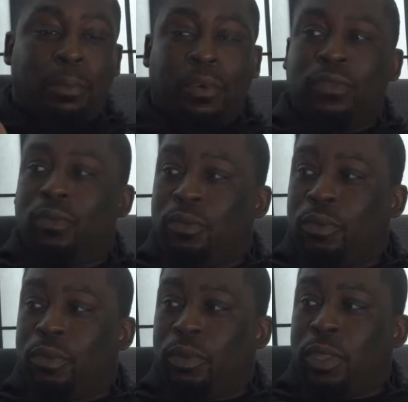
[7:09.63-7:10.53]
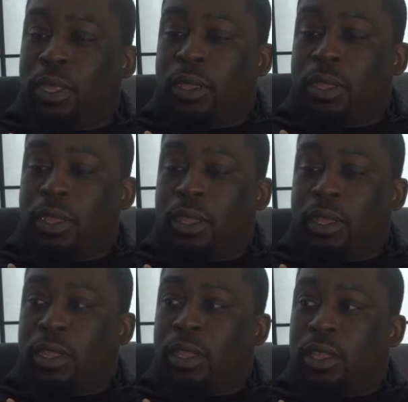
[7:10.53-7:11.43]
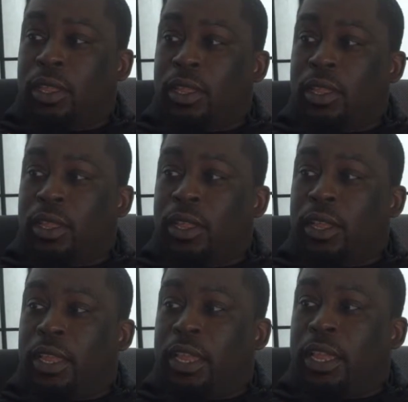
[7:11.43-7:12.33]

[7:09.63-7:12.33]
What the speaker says: Phil Mickelson? No one cares about him.